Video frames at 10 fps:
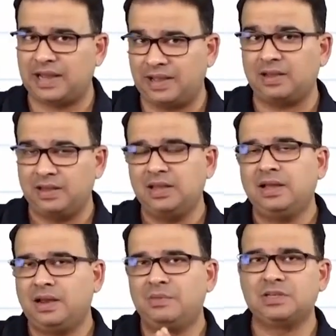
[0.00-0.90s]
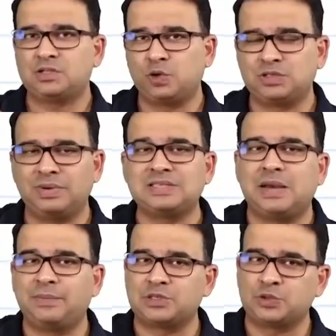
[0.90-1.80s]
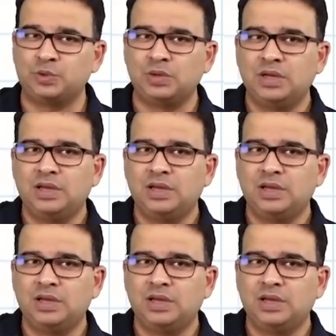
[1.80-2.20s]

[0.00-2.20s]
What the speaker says: Like, let me just throw some examples to you.